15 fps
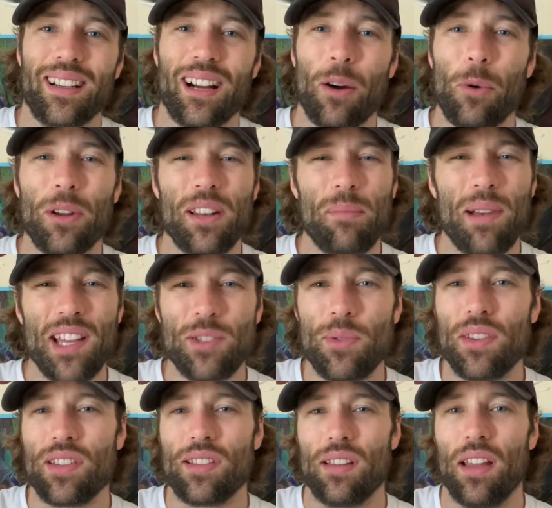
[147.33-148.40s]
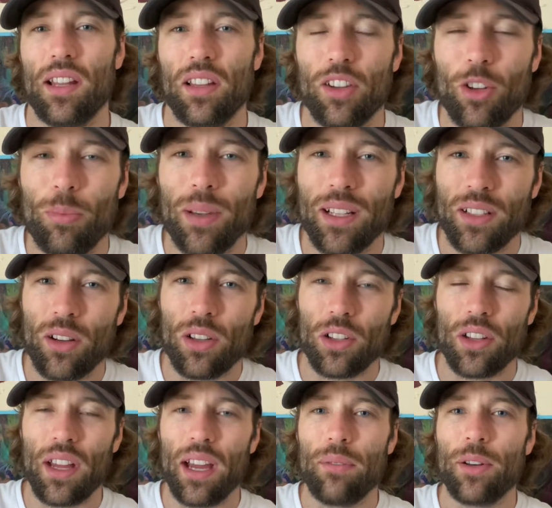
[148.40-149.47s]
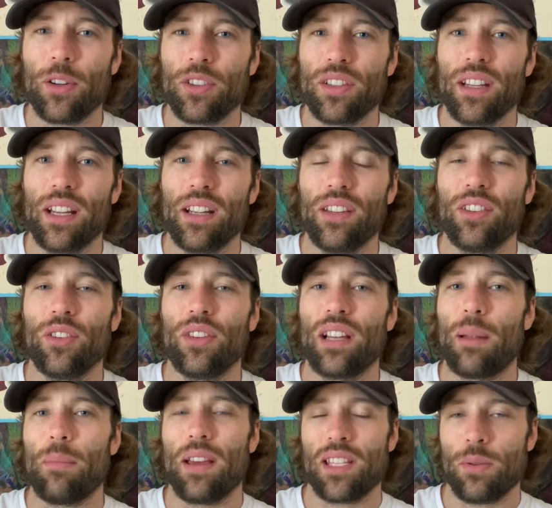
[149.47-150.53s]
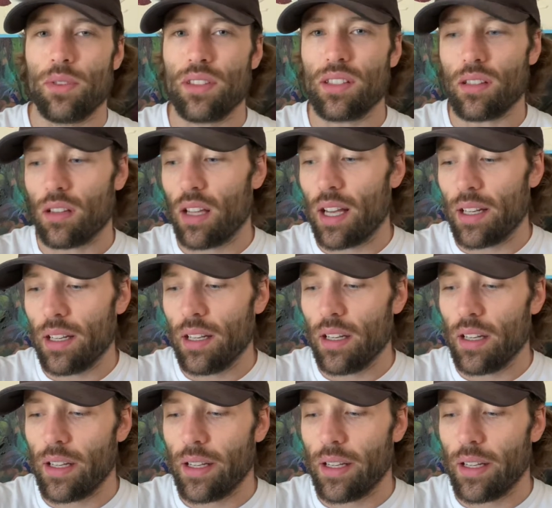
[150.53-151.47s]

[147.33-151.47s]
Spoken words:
I wanted to mess with the sled a little bit and go a little heavier today. So then I messed with the sled.